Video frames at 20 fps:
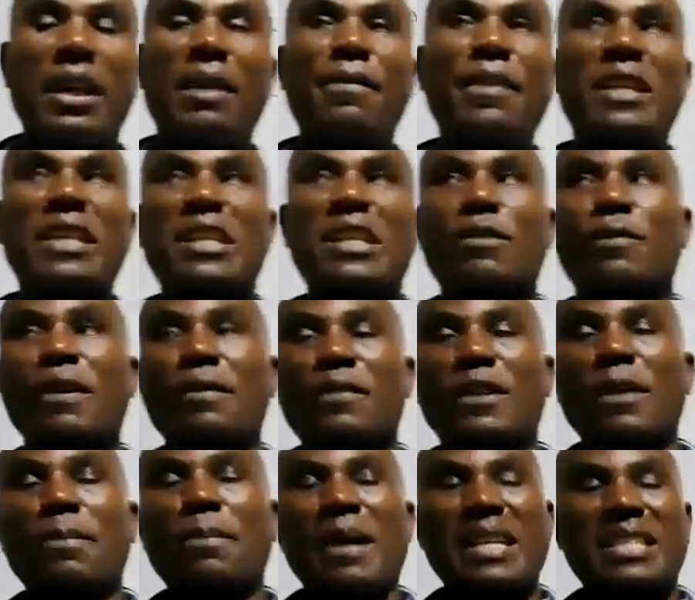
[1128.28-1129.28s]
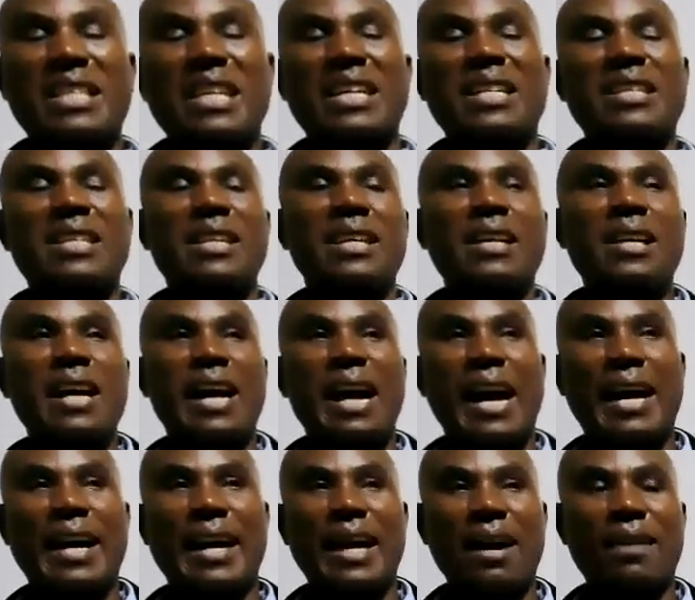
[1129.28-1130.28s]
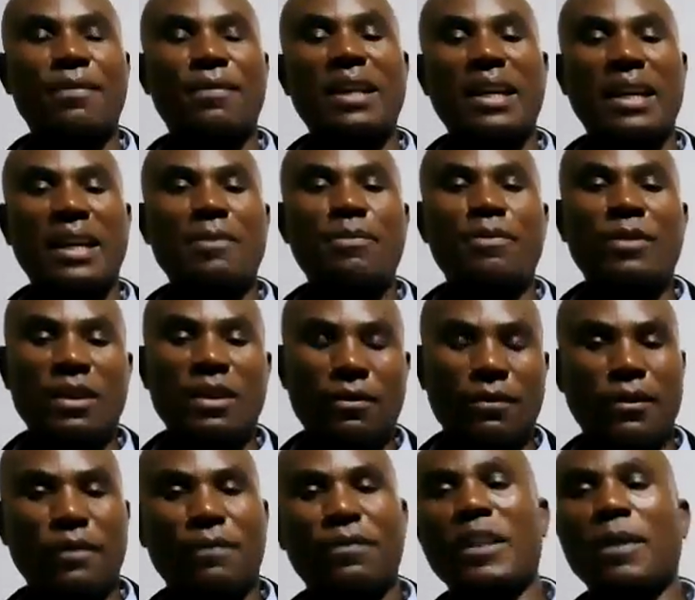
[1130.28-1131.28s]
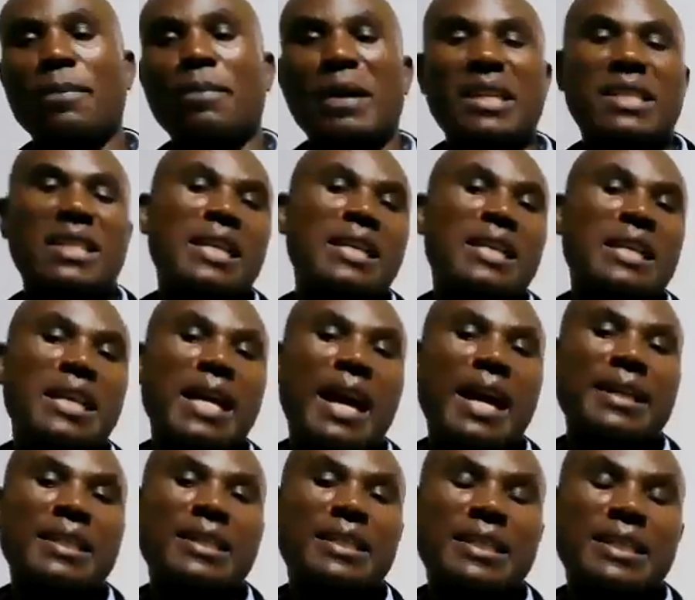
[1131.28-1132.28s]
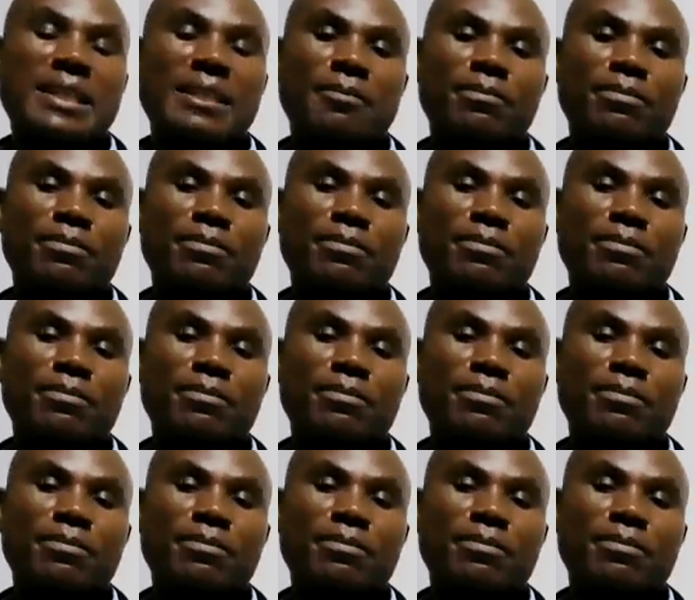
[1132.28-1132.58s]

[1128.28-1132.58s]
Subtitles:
If it is 50%, I have the 50% right.